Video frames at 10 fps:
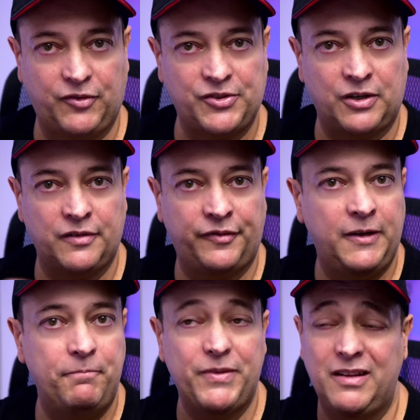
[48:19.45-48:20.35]

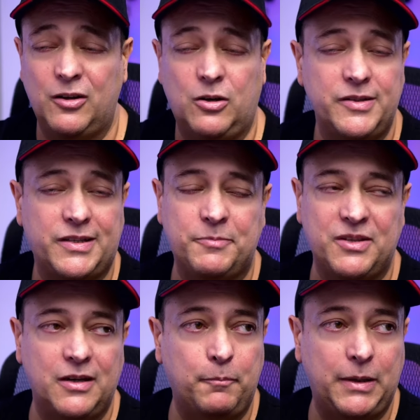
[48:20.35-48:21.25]
photography, and the
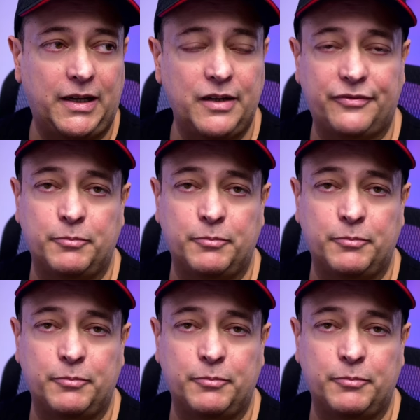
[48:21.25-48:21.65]
concepts apply